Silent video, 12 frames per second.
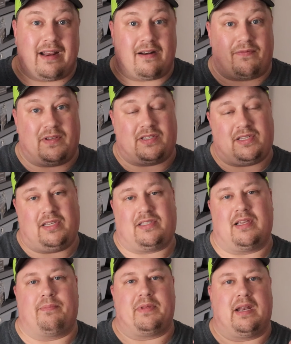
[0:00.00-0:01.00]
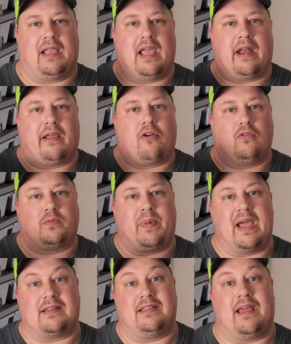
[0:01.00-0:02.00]
and if you see something, again, it goes
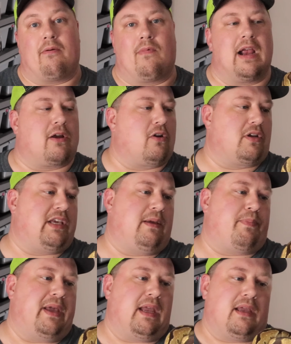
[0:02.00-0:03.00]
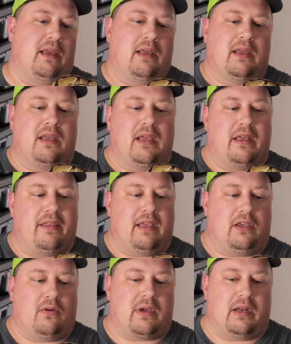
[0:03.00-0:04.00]
back to that record keeping that
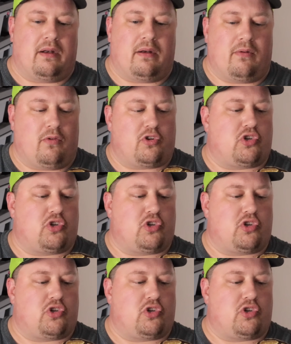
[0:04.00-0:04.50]
you can